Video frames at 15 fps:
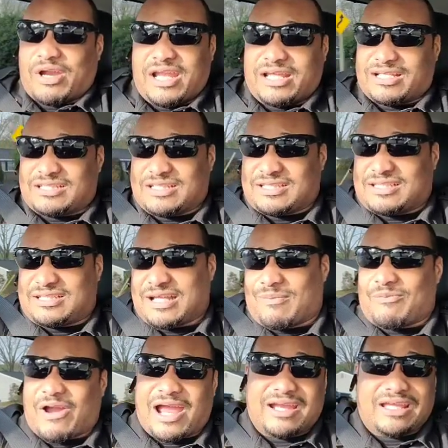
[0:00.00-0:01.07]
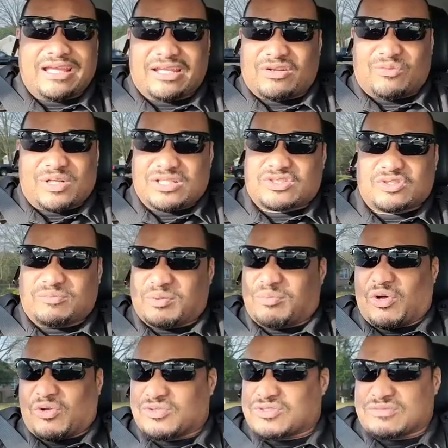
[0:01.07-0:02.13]
Brady could just step right in and win Super
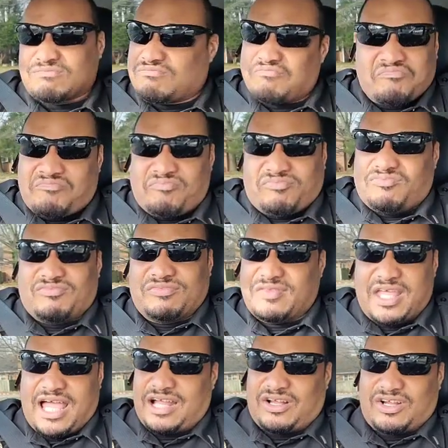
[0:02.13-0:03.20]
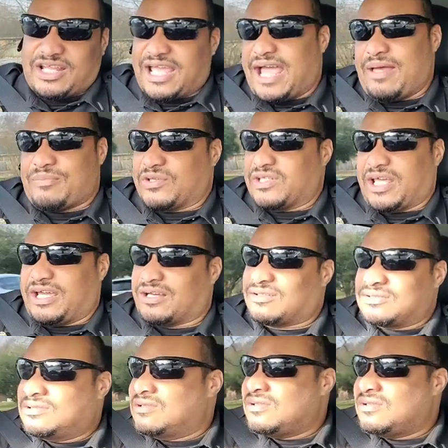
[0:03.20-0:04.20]
Bowls. Not going to happen now.